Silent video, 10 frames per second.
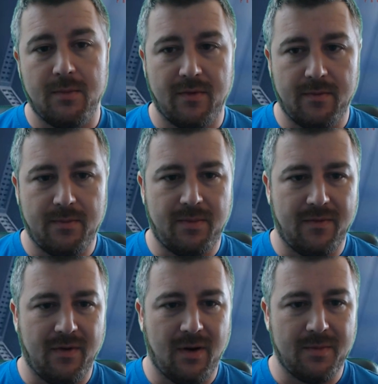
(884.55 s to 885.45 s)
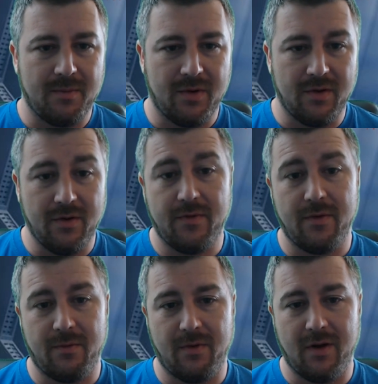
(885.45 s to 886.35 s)
performing move,
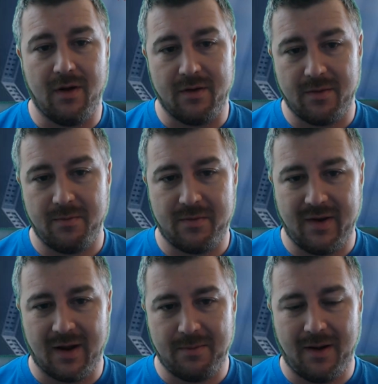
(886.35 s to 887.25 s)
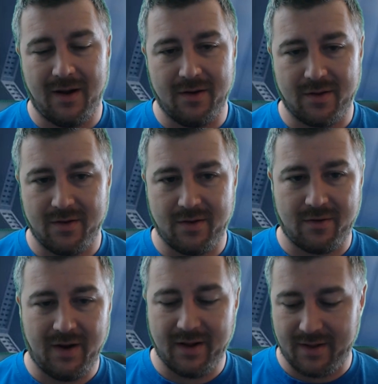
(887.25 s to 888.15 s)
where check power
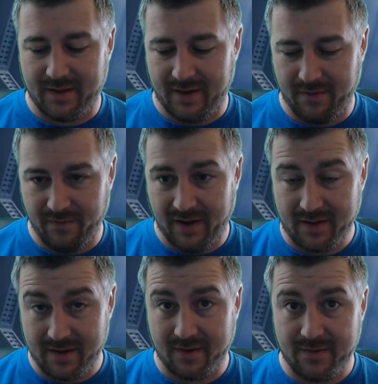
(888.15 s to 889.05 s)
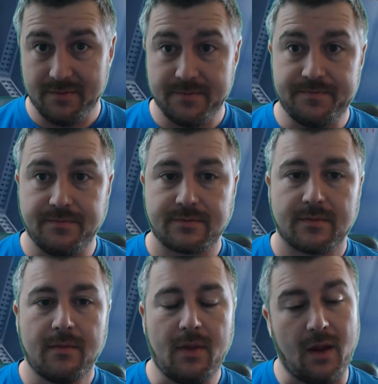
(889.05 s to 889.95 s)
stress is in that section,
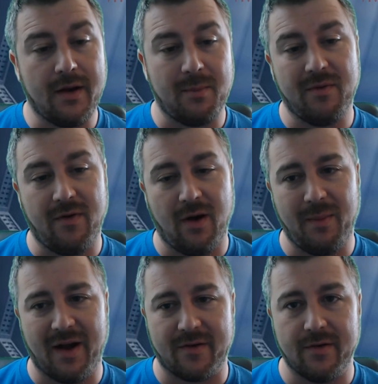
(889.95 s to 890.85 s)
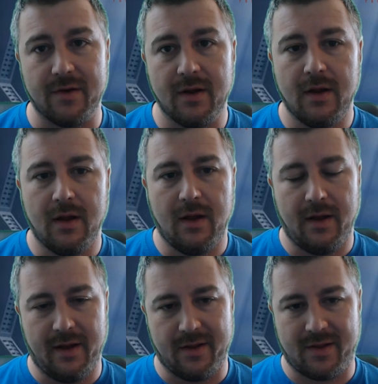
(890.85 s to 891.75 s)
and then perform action
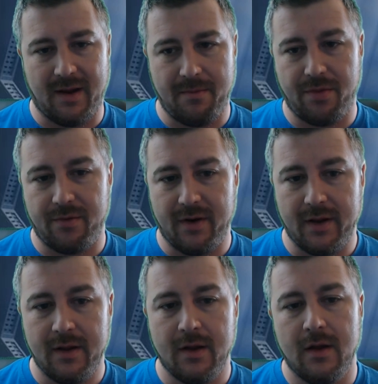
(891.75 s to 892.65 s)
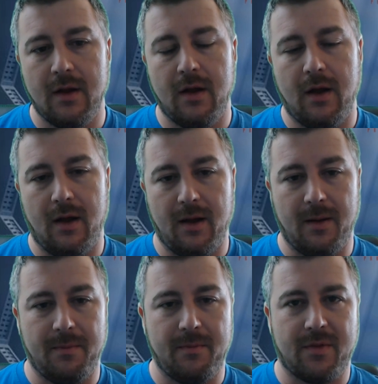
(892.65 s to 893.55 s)
is step 3.
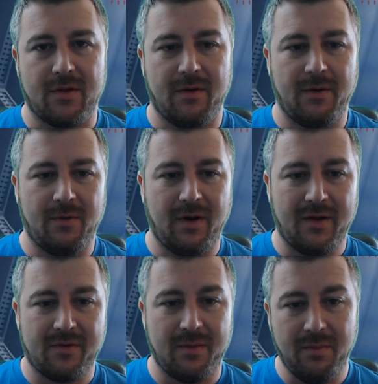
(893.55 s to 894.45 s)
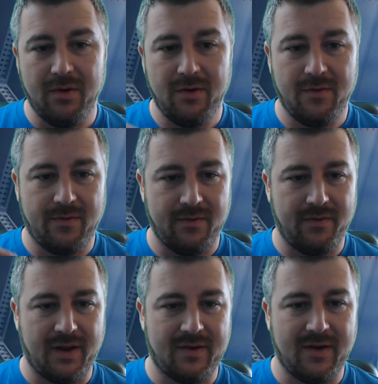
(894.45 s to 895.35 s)
So it will actually move
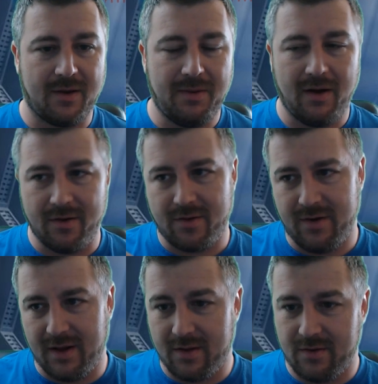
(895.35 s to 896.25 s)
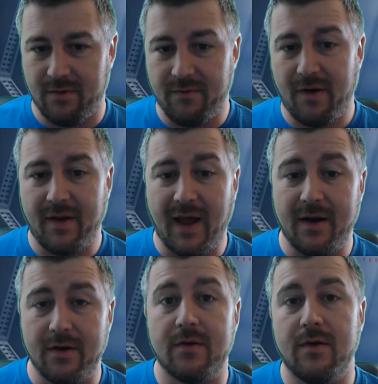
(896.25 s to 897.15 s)
the check power stress to the very
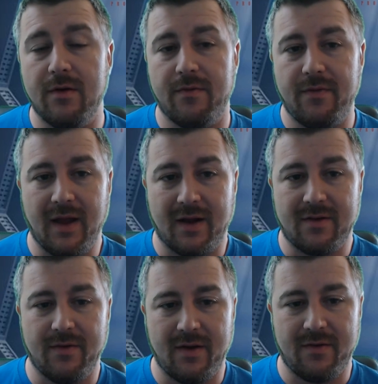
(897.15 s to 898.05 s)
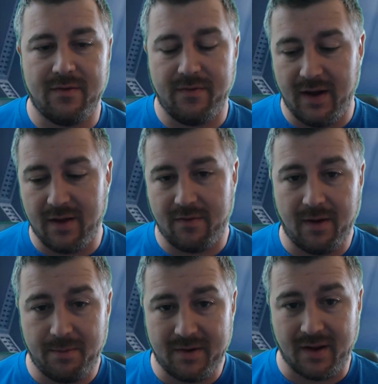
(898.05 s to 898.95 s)
end of the activation phase for that
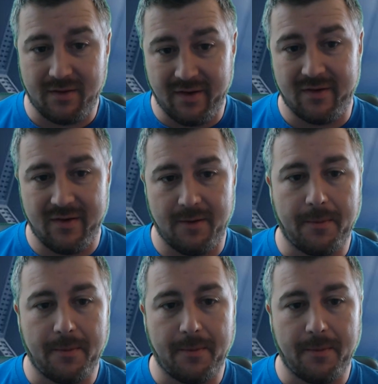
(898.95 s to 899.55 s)
particular ship.